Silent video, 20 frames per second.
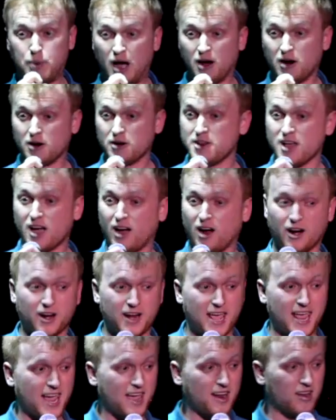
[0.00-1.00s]

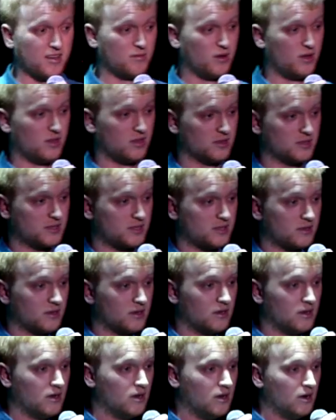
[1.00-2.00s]
barnyard animals.
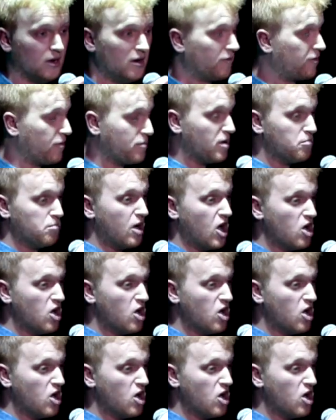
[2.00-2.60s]
From the